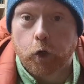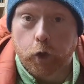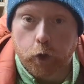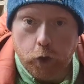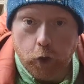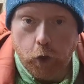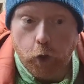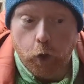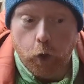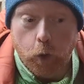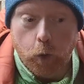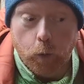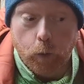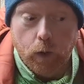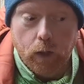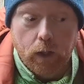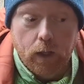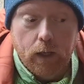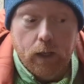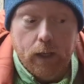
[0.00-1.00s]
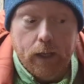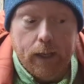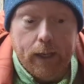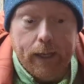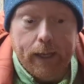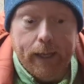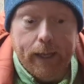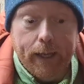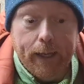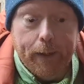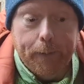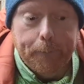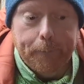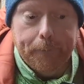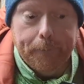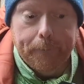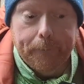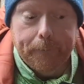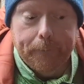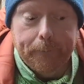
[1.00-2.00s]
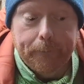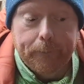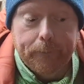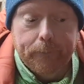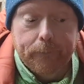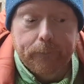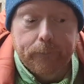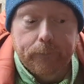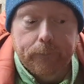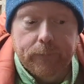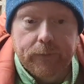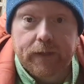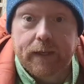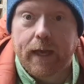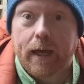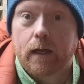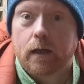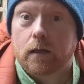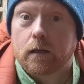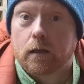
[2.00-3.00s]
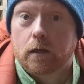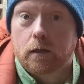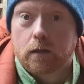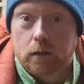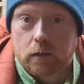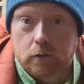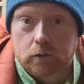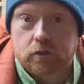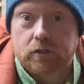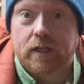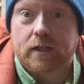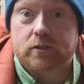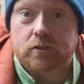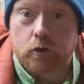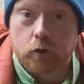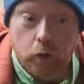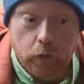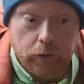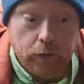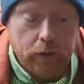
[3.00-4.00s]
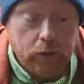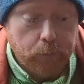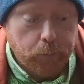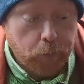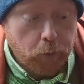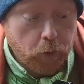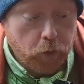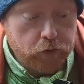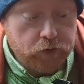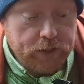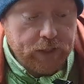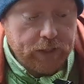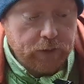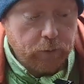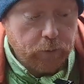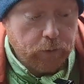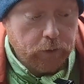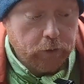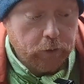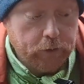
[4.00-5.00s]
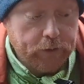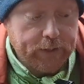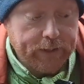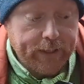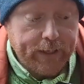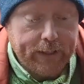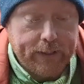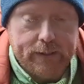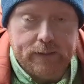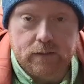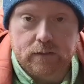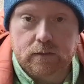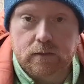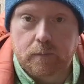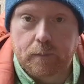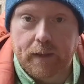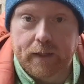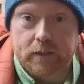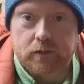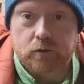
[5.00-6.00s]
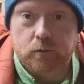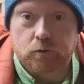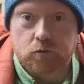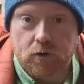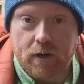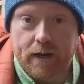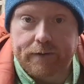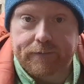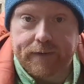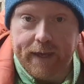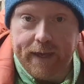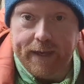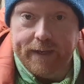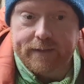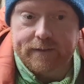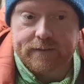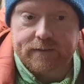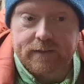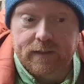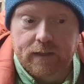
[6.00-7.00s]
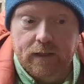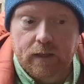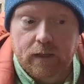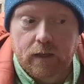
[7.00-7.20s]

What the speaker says: going to go. Yeah, so that's another project that we're looking at, is to make some drive gates.